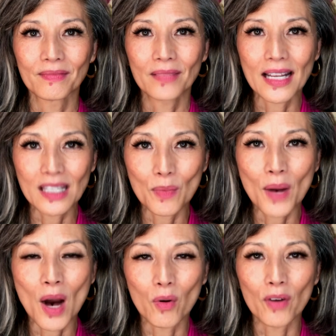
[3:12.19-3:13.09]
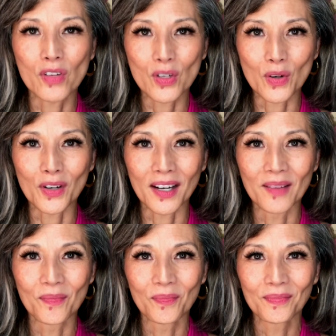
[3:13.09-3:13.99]
That's the power of story.
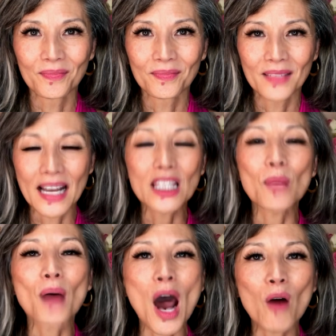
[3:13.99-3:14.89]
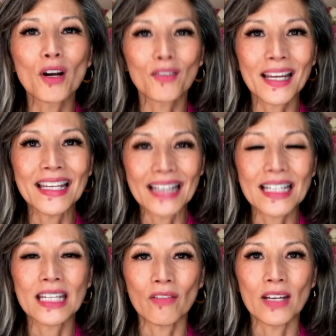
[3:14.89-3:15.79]
It's the power of
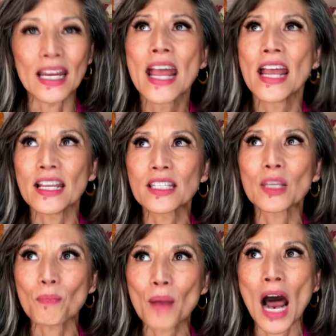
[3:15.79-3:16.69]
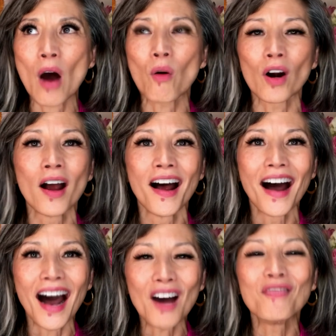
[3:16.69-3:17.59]
connectivity. It's the power
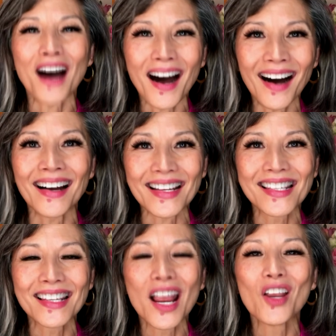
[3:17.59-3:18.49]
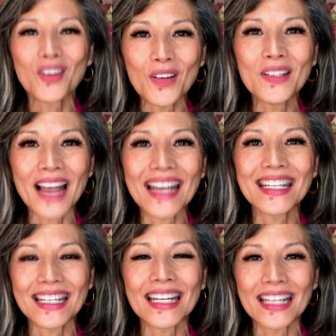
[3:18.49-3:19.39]
of us
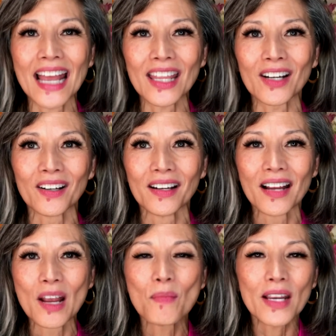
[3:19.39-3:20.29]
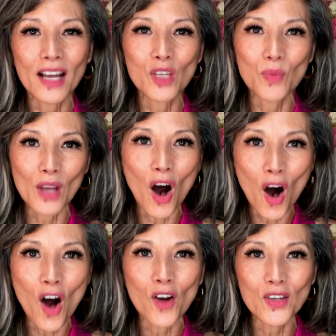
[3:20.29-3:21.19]
united together because we
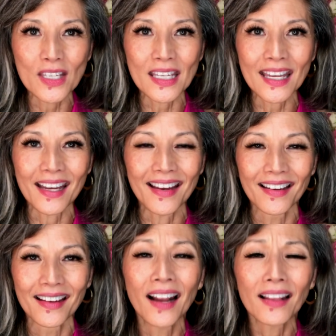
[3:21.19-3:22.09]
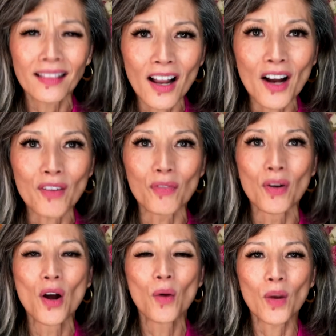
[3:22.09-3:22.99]
all seek love.
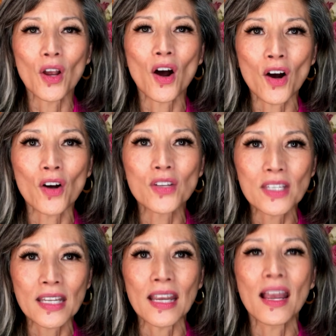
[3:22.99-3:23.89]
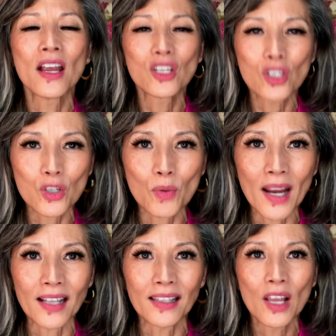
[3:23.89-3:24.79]
We all seek
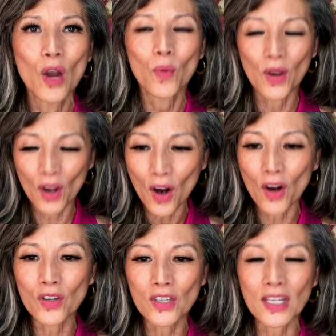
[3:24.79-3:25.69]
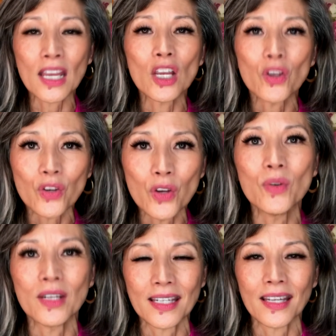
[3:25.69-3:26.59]
strength. We all seek
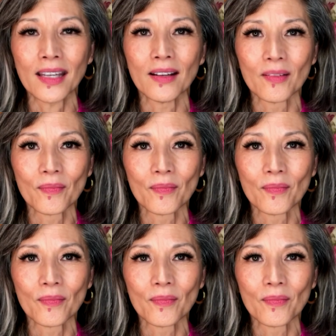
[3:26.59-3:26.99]
unity.